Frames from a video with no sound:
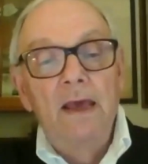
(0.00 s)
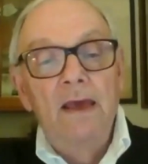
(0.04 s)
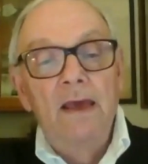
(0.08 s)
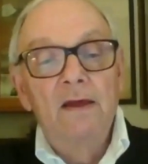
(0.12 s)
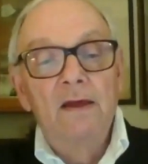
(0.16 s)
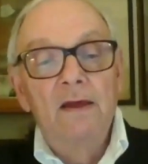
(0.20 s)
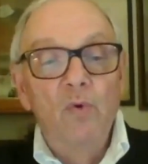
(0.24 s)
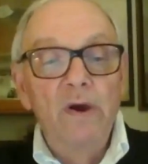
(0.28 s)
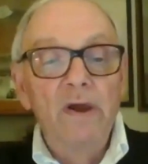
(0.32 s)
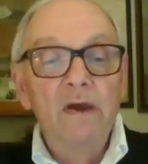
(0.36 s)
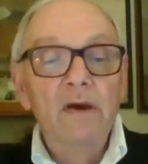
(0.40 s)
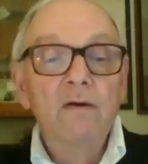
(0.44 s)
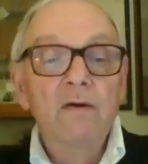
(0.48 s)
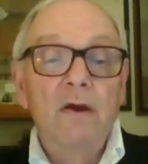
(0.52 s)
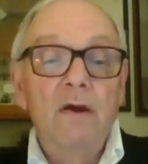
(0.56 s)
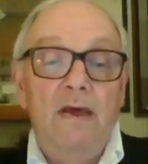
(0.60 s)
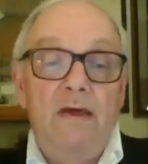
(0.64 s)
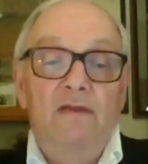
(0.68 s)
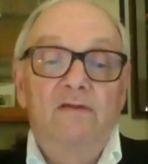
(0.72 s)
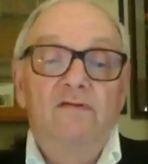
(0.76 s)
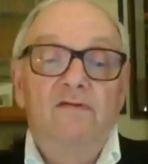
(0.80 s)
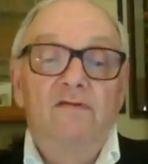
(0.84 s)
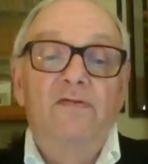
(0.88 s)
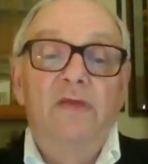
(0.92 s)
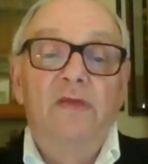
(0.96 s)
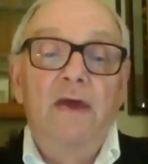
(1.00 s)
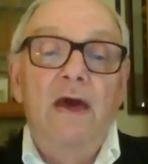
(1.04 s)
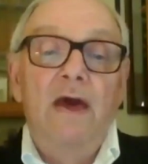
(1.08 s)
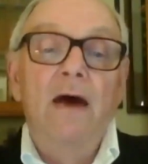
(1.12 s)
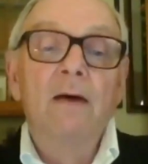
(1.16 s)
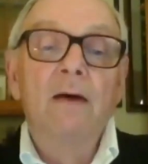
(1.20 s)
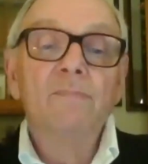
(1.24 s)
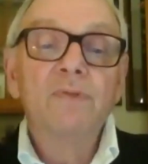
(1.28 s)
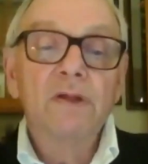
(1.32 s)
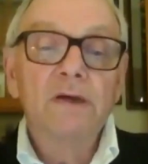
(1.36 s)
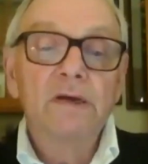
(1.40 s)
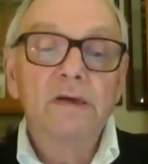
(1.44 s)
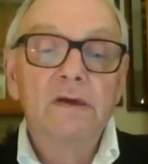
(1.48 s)
And whereas the
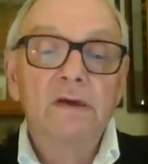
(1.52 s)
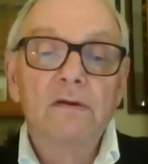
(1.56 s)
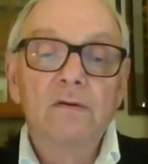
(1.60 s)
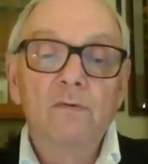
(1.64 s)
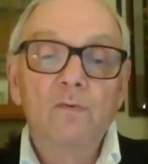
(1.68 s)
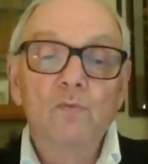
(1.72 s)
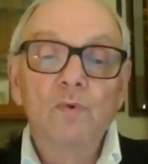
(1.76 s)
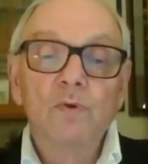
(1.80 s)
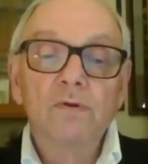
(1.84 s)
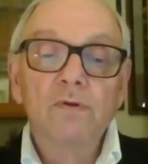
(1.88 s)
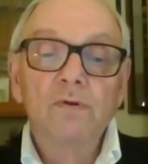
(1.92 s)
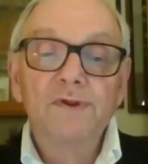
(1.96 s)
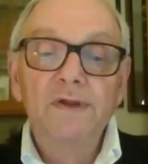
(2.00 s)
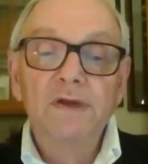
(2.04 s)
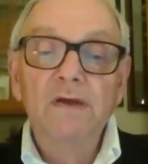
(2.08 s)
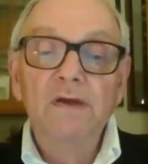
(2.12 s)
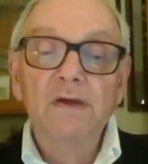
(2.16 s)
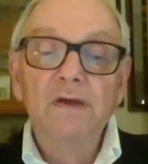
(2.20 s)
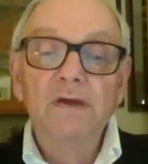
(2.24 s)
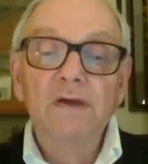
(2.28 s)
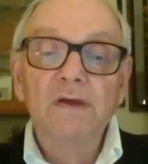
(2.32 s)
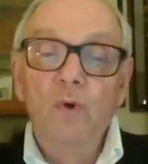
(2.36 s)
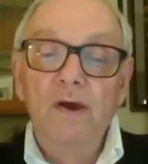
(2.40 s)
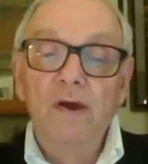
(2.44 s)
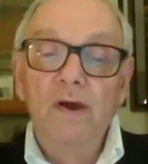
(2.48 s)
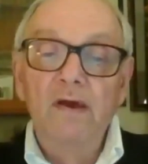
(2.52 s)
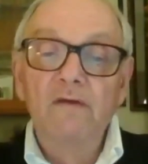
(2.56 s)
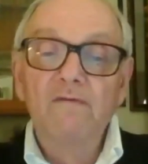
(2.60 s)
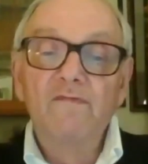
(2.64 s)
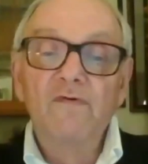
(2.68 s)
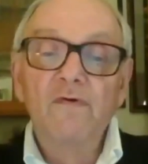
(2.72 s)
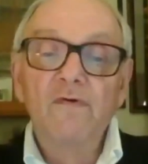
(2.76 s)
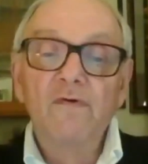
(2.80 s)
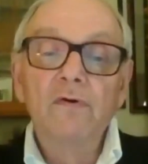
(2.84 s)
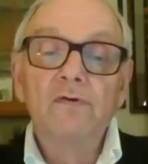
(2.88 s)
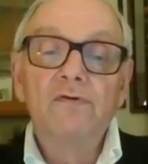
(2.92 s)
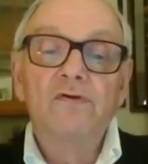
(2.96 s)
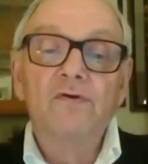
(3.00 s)
applicant will need a
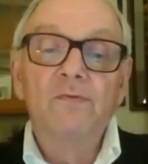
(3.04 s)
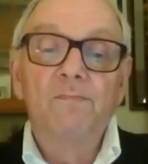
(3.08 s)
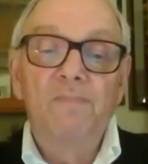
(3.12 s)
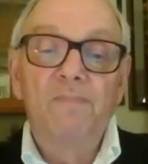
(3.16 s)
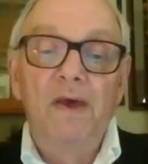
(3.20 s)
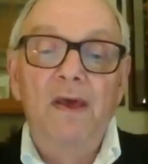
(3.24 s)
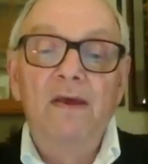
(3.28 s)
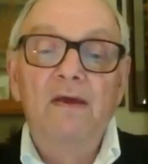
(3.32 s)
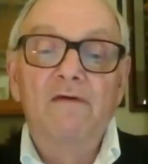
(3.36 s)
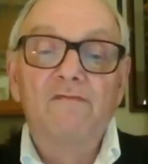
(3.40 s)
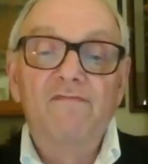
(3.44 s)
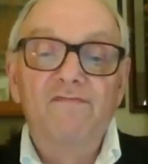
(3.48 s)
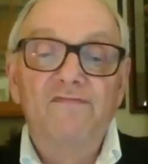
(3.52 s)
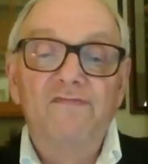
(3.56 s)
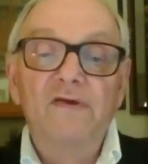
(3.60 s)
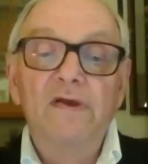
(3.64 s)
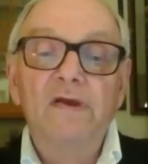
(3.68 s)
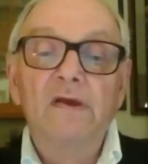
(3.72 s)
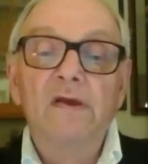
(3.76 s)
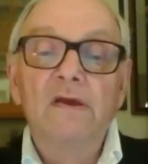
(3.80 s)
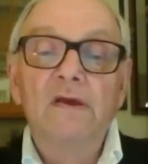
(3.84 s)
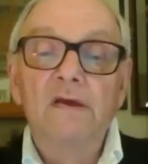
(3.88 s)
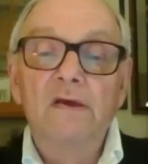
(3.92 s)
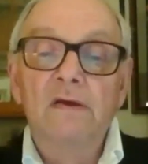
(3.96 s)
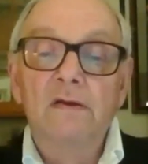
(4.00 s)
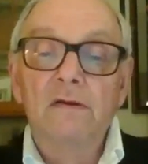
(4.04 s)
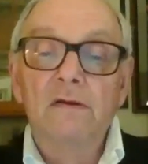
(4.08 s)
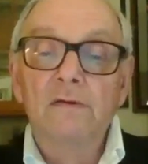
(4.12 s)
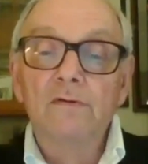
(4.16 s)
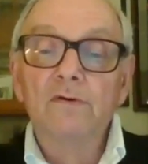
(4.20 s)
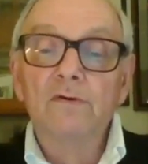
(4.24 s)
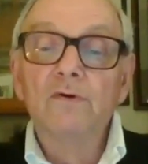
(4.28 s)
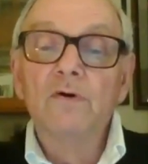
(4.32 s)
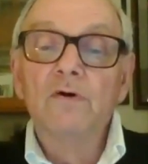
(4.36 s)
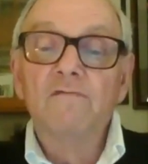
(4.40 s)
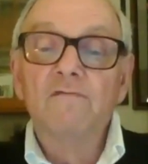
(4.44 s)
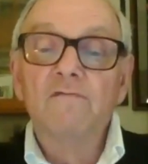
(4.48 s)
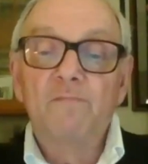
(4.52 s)
waiver to pay a fee in
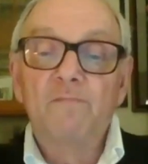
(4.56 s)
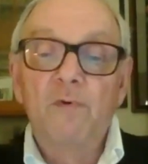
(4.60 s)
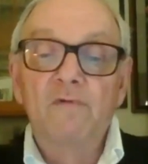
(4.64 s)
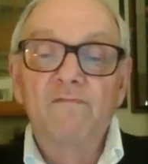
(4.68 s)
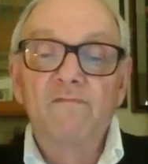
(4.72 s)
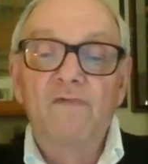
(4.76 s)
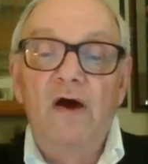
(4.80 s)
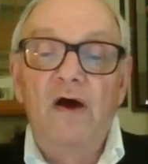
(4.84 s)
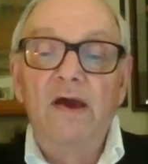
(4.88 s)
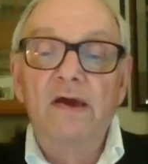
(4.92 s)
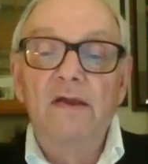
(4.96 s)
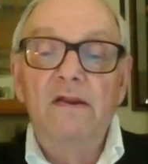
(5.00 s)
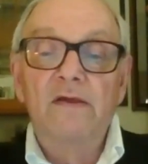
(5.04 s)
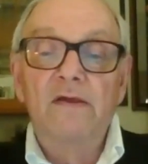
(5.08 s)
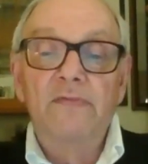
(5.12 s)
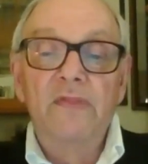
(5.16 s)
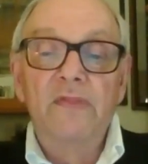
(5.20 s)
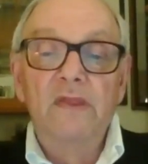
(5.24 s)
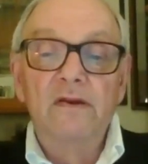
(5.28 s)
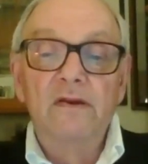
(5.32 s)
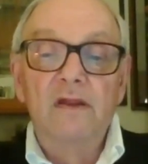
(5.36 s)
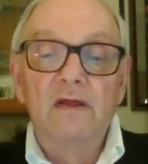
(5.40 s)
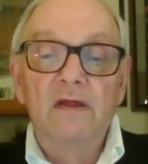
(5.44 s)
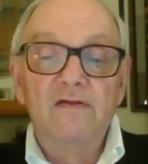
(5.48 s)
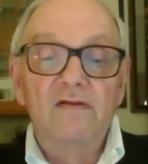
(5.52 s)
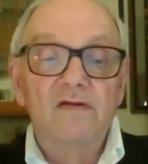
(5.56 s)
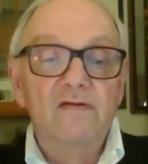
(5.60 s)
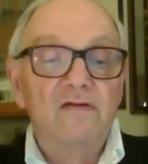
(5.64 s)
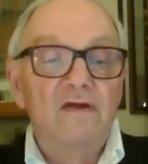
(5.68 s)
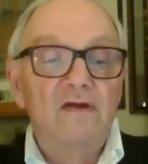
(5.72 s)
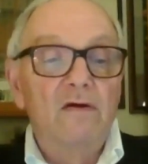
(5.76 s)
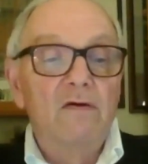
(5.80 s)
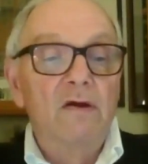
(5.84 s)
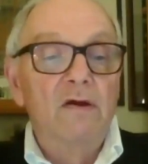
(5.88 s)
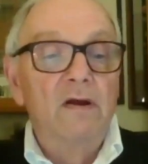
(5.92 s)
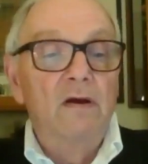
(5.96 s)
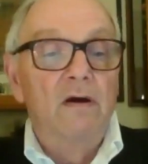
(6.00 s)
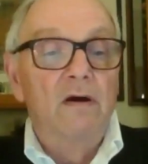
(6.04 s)
lieu of providing the
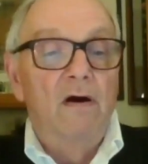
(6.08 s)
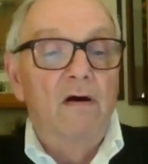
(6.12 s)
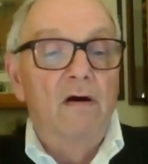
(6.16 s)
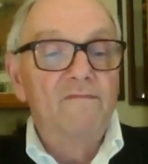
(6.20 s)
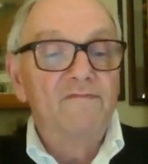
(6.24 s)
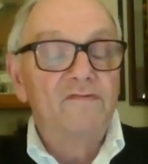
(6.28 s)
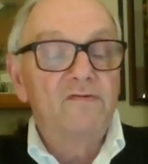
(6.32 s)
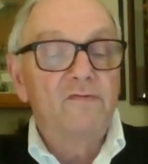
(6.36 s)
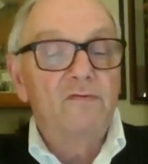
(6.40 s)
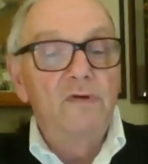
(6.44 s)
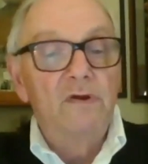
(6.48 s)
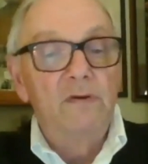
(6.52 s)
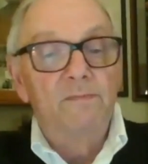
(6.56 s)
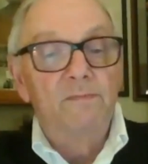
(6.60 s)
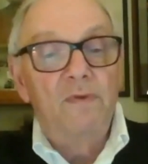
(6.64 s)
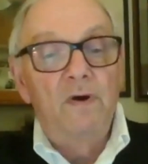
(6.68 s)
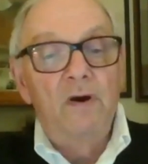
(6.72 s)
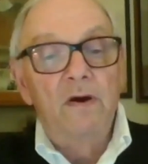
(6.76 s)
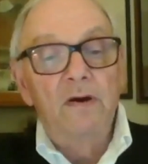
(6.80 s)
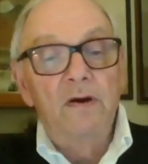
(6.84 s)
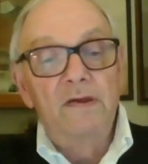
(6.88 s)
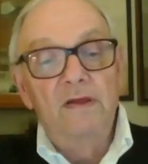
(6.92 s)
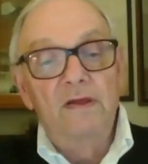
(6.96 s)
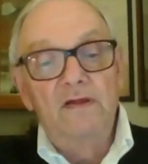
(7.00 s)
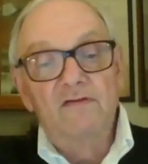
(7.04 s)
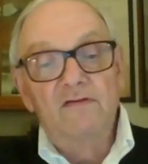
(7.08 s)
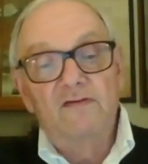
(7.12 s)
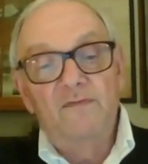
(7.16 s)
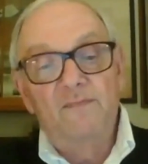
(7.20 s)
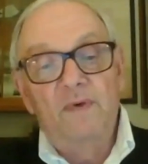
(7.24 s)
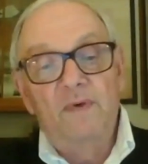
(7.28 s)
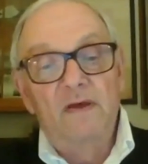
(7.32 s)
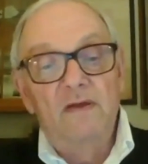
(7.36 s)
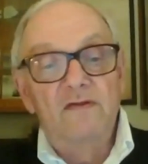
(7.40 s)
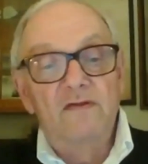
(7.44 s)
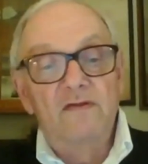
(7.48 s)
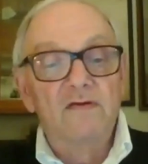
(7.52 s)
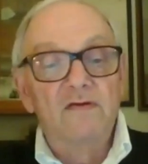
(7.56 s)
necessary off-street parking
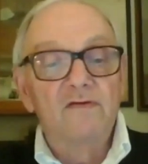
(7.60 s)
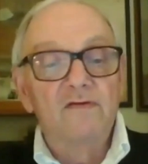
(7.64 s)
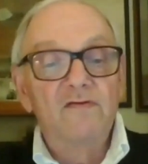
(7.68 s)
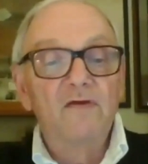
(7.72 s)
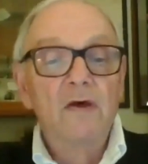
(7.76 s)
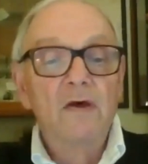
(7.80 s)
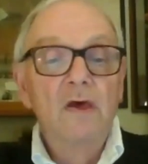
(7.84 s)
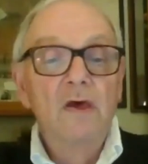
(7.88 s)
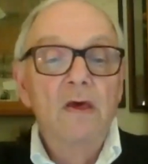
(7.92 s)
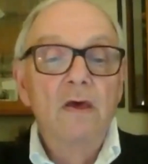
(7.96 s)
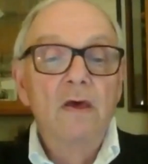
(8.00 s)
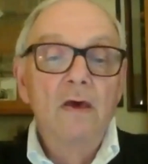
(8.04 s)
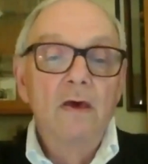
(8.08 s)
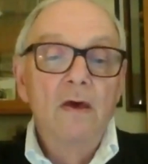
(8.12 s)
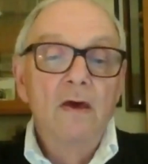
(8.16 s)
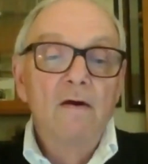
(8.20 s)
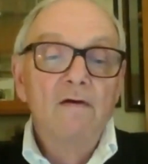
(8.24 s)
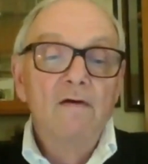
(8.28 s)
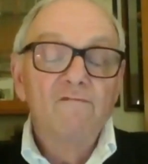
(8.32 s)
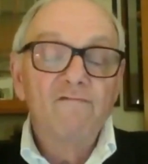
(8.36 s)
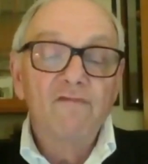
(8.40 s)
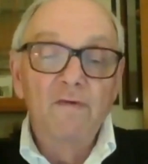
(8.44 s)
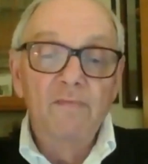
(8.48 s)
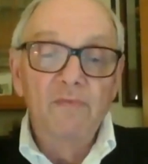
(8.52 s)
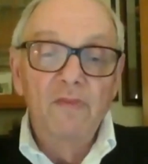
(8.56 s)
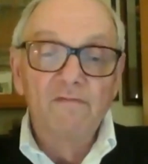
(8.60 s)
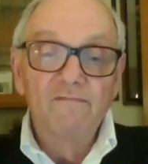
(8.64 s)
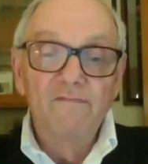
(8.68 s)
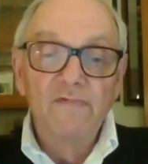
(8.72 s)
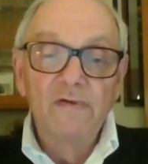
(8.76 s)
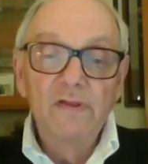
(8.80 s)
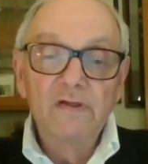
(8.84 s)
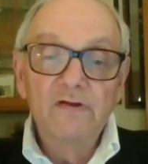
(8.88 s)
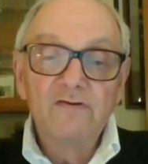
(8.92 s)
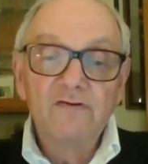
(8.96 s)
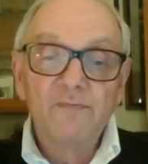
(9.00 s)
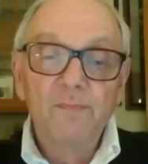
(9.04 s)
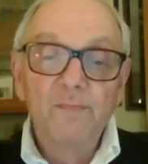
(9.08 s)
spaces from the
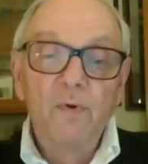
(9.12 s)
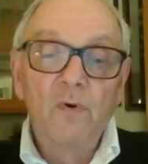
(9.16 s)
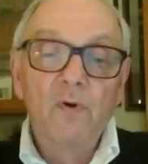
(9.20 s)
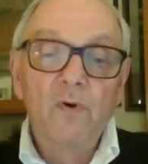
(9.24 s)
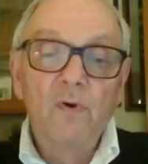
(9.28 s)
Village